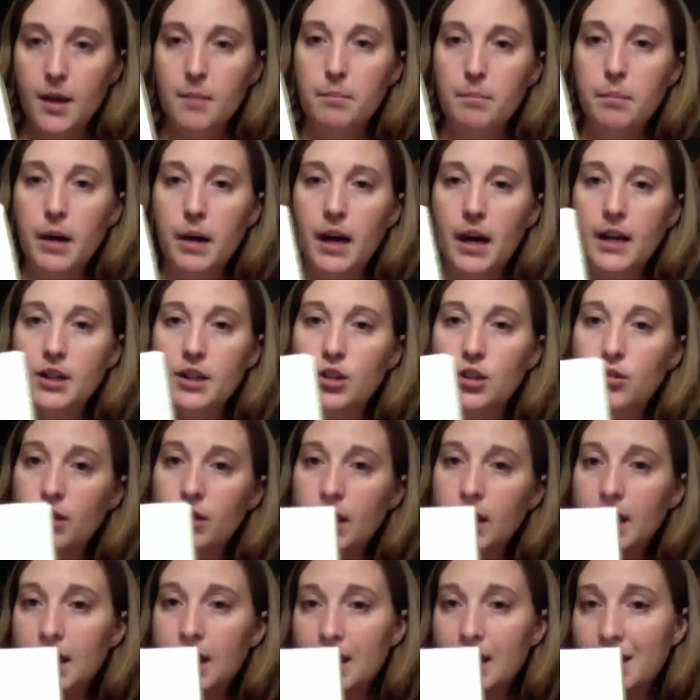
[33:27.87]
but you
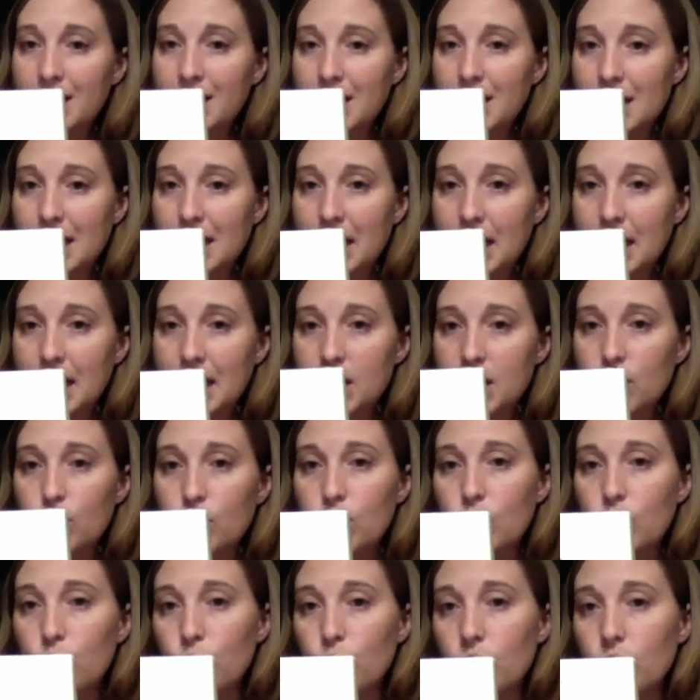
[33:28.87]
get it in this kit. So it's
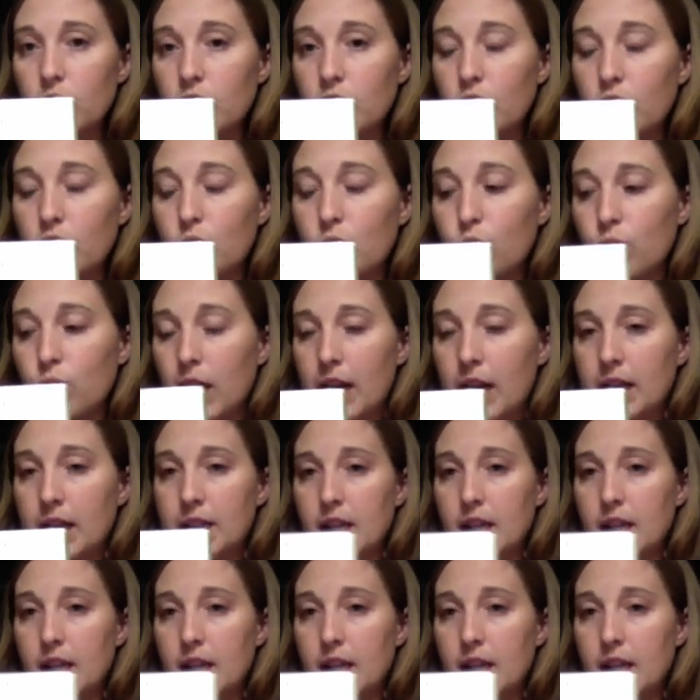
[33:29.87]
a really great